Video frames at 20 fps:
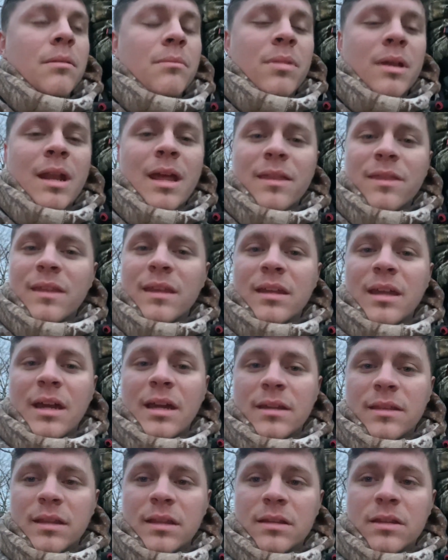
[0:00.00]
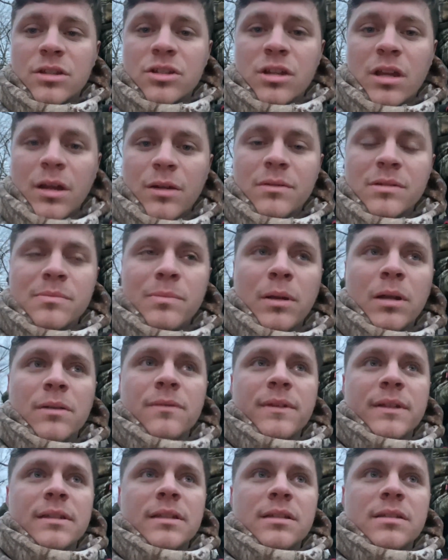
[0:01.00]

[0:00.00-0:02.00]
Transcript: I think the shot was perfect.